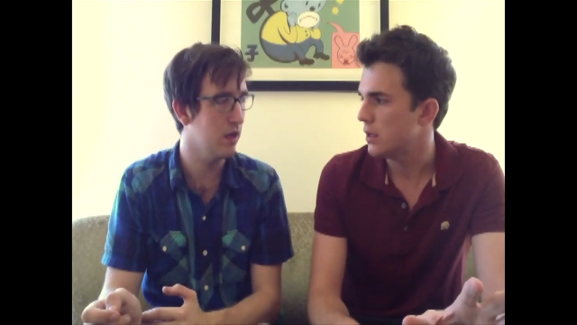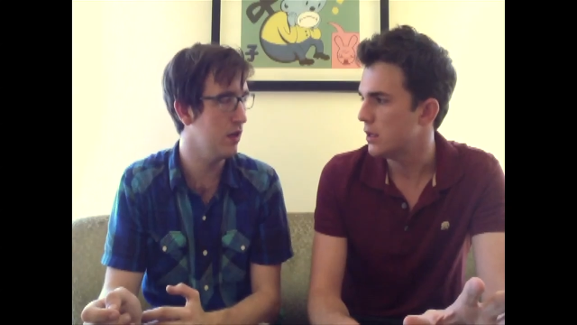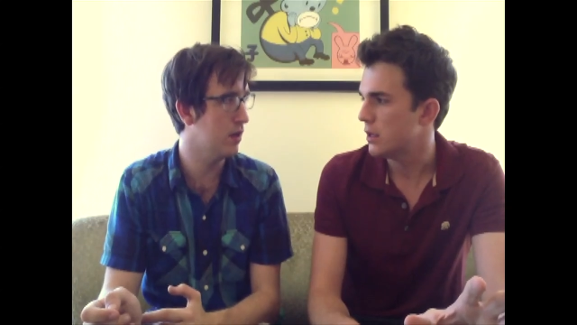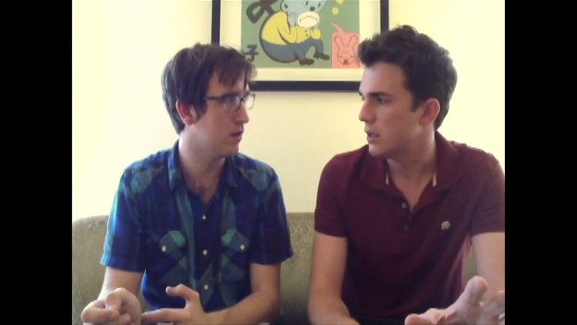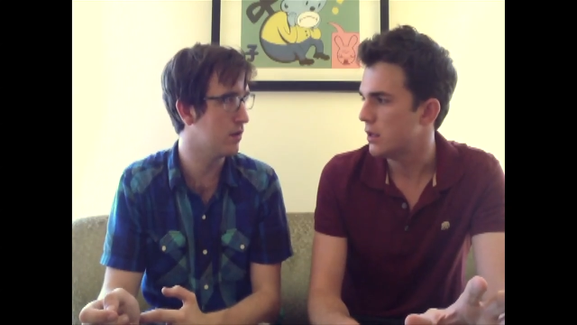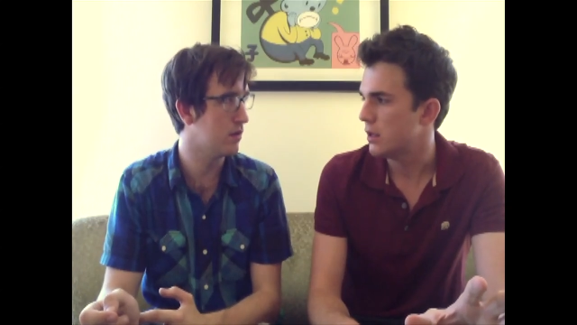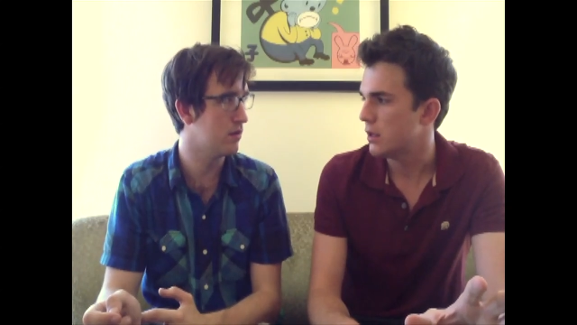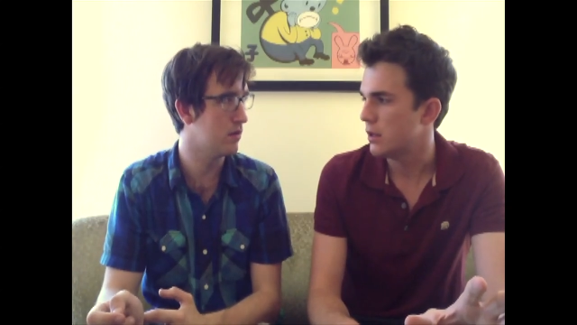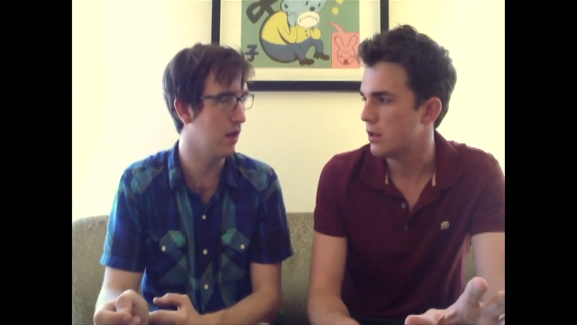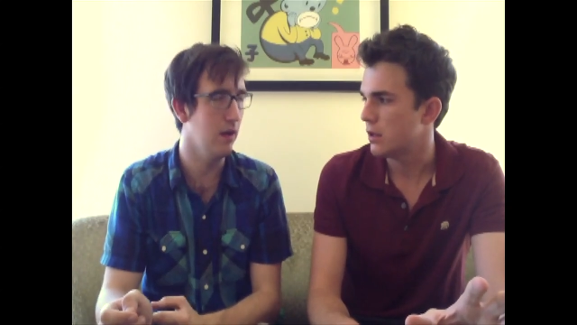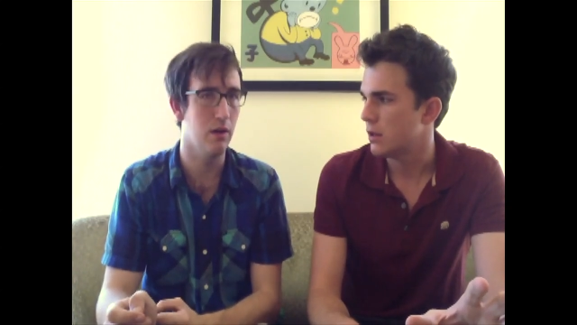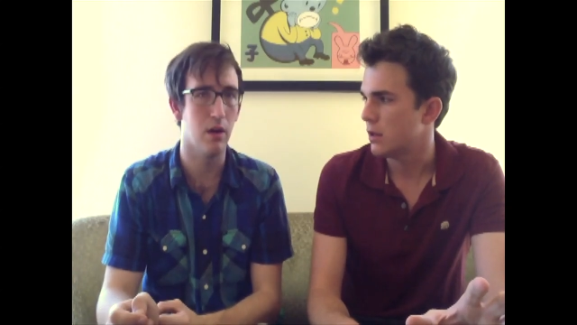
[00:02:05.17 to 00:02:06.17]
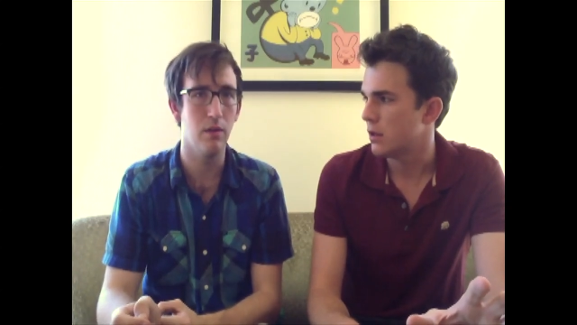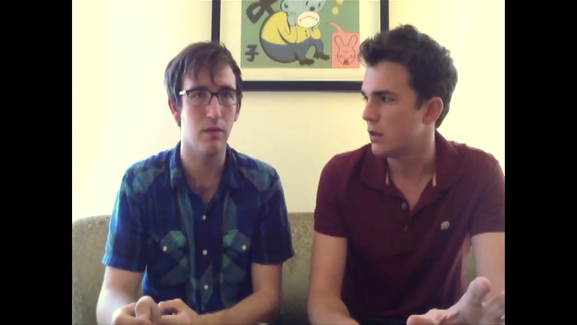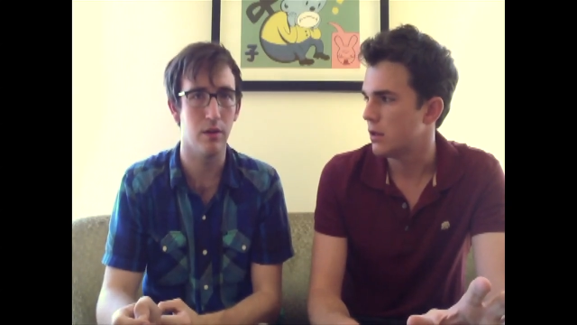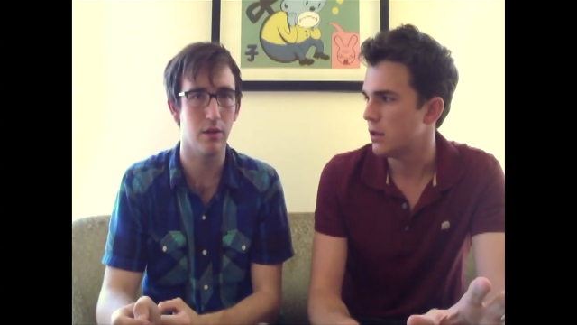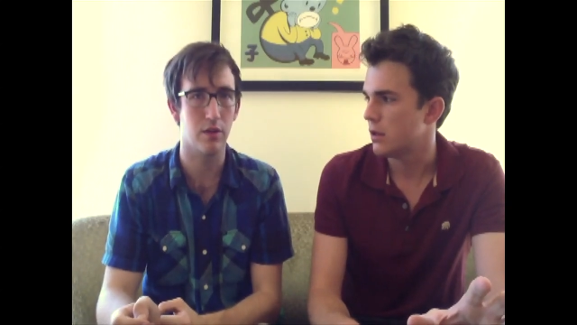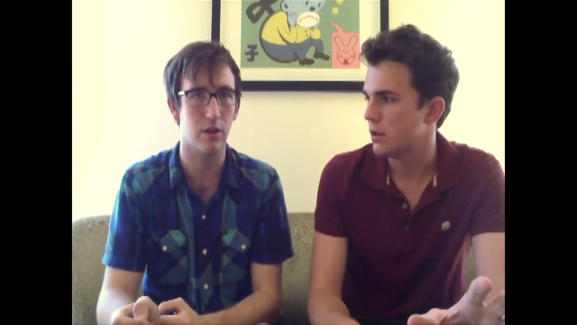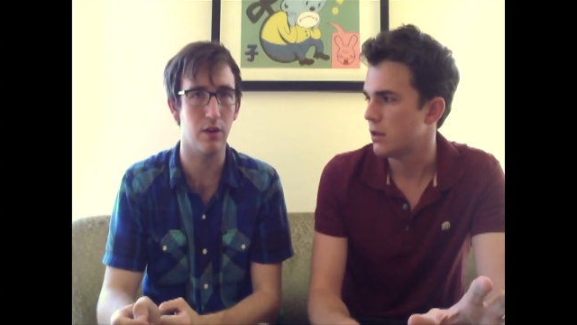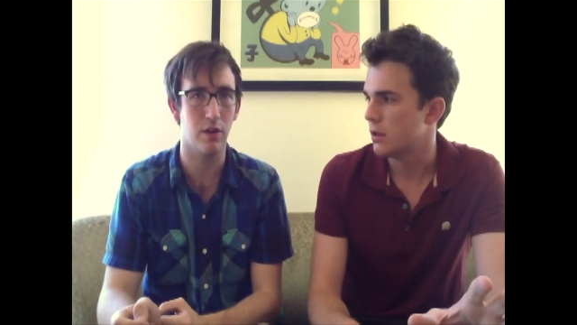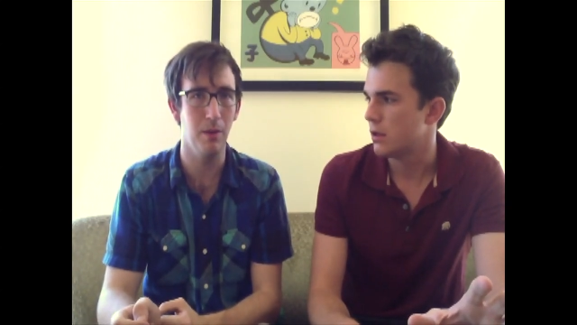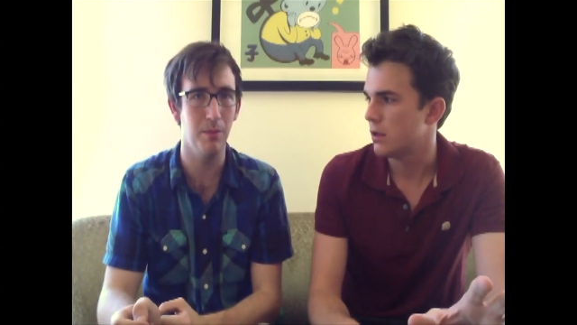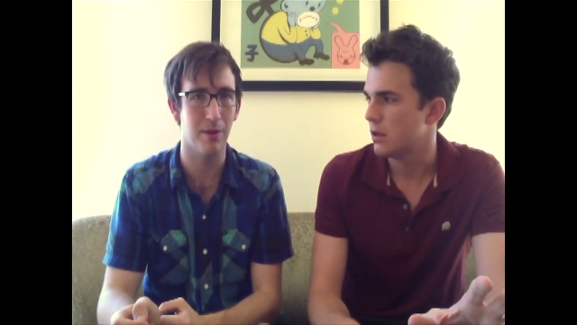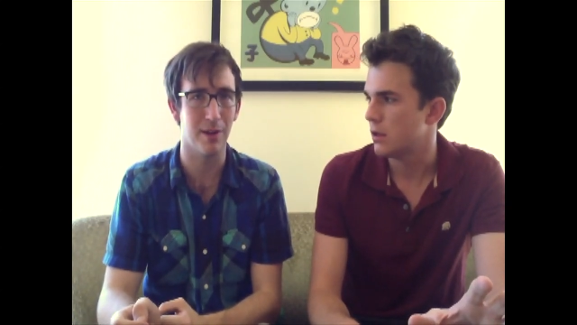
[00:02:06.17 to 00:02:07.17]
Speaker 1: I know. I don't know. There's a good
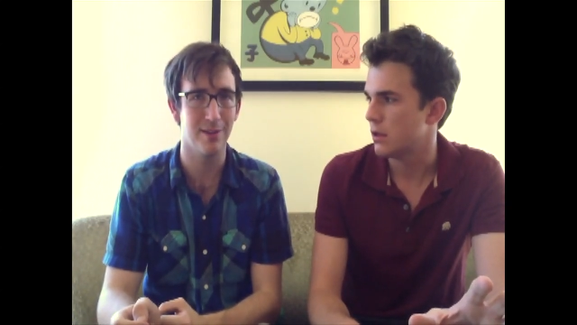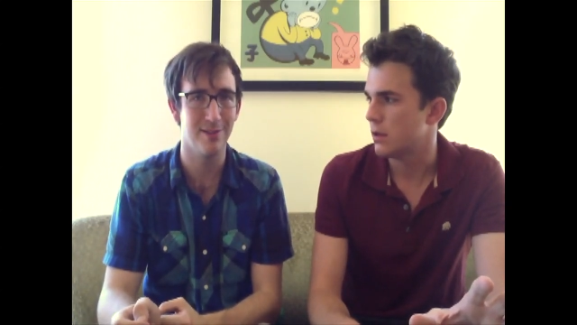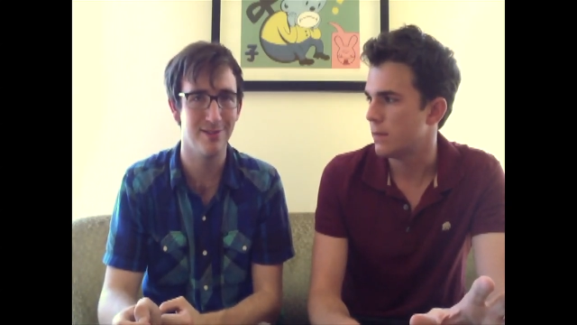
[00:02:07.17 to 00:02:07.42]
company.